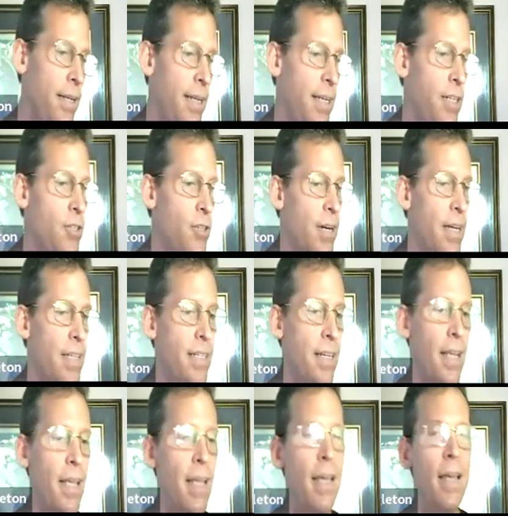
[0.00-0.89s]

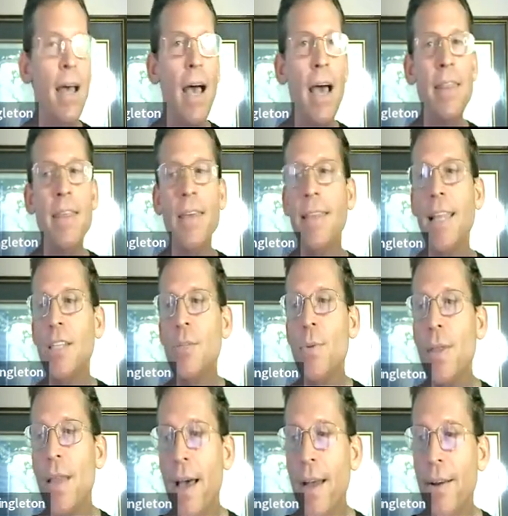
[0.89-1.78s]
Interesting. I think
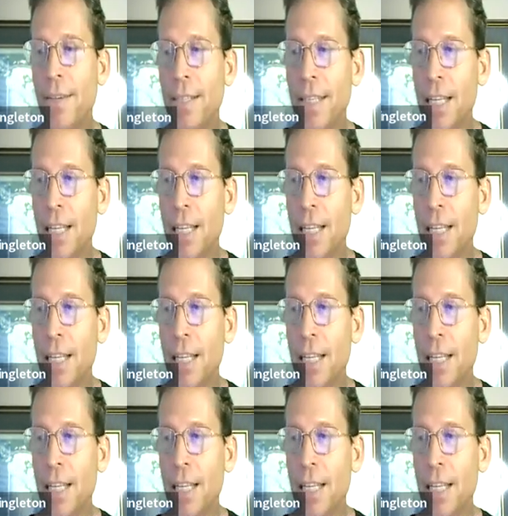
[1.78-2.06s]
that's why the I R S